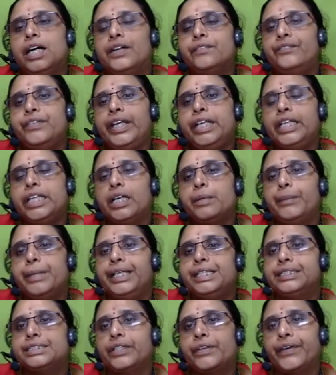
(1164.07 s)
Wind
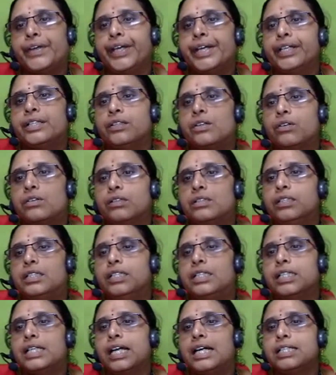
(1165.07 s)
turbines require
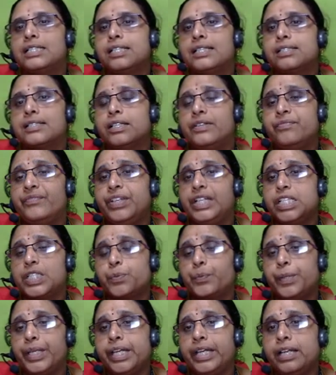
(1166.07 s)
consistent wind
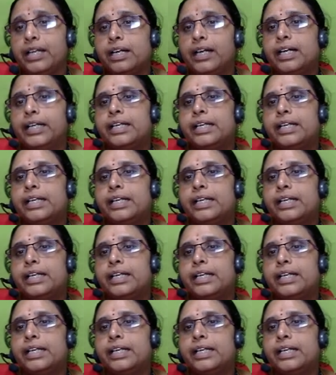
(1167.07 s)
speed